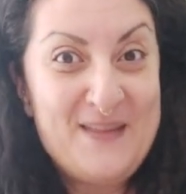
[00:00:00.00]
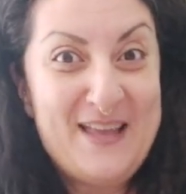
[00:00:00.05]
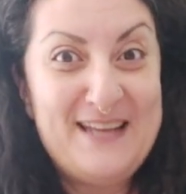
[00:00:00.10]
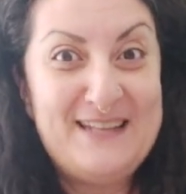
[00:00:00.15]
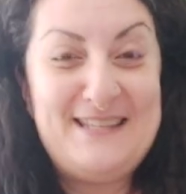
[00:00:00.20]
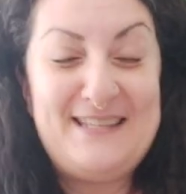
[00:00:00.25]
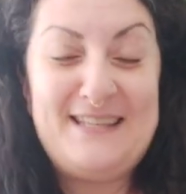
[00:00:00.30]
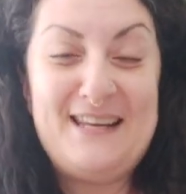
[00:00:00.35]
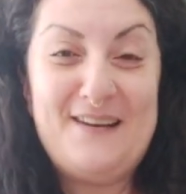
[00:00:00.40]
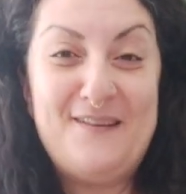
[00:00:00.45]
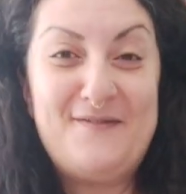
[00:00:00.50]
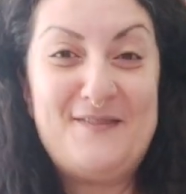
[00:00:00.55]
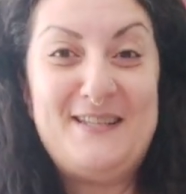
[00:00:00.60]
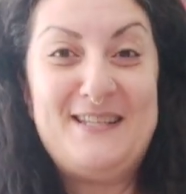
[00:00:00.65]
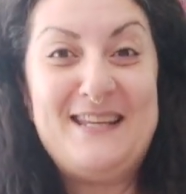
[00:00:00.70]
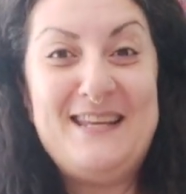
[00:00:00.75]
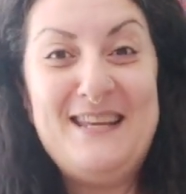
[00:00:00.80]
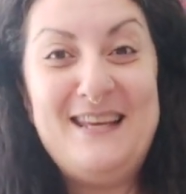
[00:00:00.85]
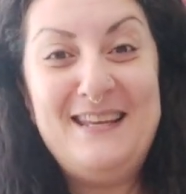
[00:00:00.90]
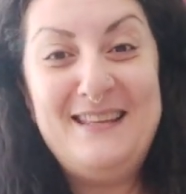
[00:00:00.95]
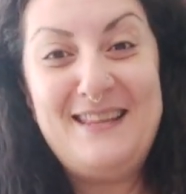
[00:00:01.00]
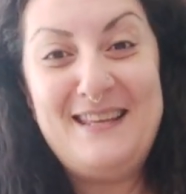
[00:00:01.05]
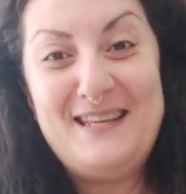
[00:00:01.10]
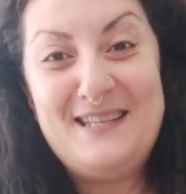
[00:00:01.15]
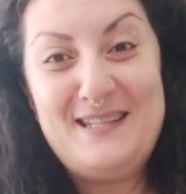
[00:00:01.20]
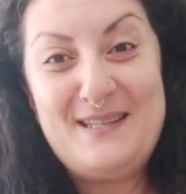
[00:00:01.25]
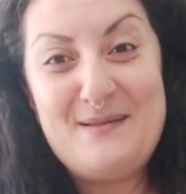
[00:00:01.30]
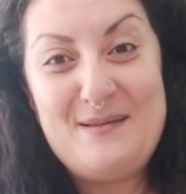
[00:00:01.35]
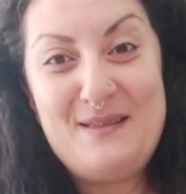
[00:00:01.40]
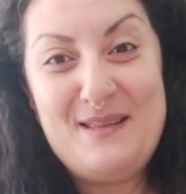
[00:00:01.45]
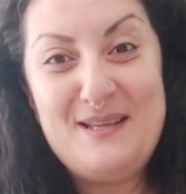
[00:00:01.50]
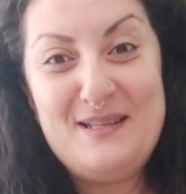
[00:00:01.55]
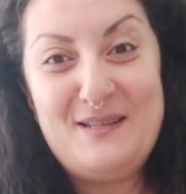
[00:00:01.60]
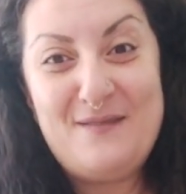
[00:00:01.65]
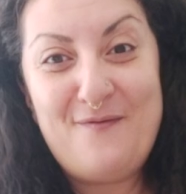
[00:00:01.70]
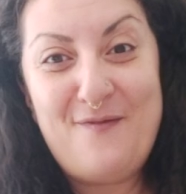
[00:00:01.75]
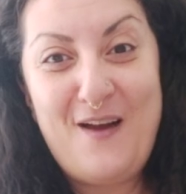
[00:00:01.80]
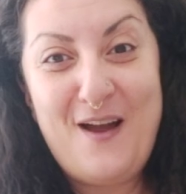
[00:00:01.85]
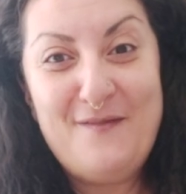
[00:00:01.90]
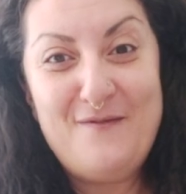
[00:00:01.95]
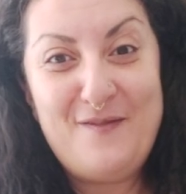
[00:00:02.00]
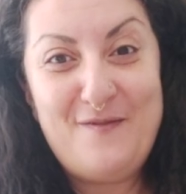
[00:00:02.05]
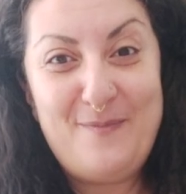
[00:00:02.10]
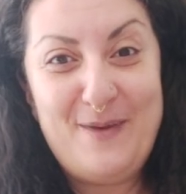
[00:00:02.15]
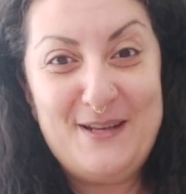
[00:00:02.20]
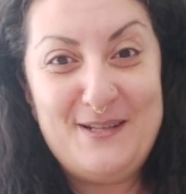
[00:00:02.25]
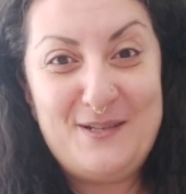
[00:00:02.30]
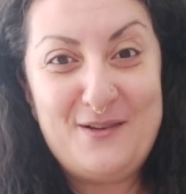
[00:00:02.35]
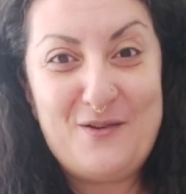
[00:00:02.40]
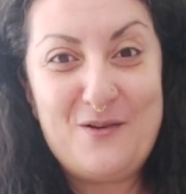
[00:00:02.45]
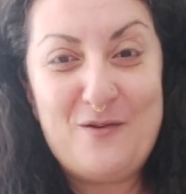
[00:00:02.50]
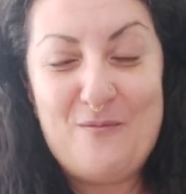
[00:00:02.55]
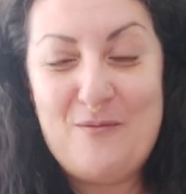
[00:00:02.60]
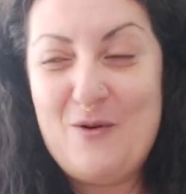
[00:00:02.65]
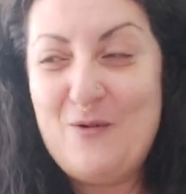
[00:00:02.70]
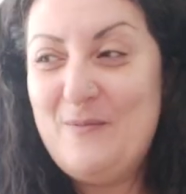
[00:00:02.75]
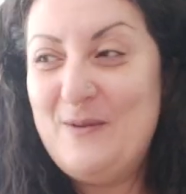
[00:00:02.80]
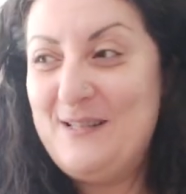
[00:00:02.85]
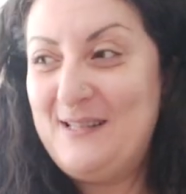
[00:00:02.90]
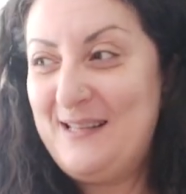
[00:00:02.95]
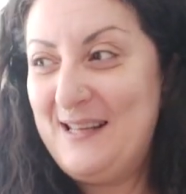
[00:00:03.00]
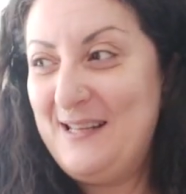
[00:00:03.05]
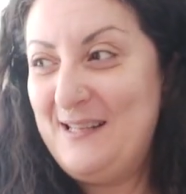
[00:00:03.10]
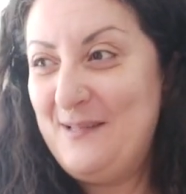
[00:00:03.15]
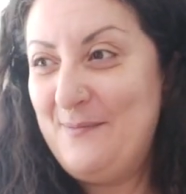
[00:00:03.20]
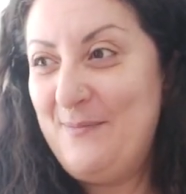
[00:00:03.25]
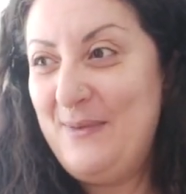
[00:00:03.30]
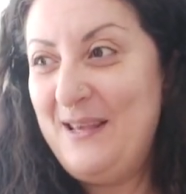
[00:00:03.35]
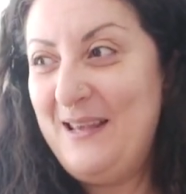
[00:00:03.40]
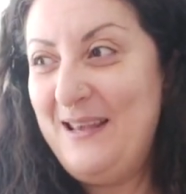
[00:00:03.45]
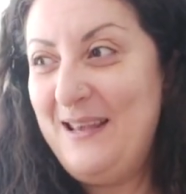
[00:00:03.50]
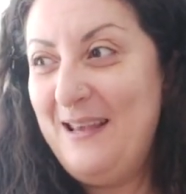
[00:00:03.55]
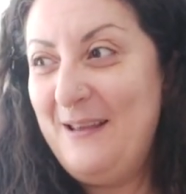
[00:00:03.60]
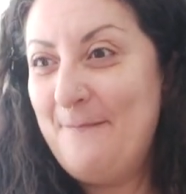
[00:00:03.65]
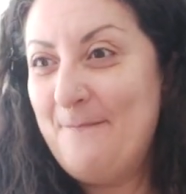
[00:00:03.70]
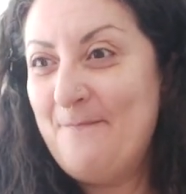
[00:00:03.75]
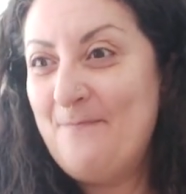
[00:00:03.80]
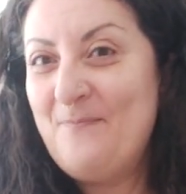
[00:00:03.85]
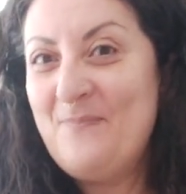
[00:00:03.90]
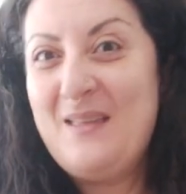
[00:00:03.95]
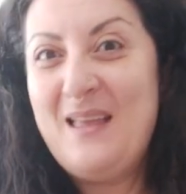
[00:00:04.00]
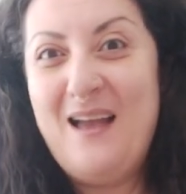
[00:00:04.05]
Instead of seeing these Five of Pentacle moments as being,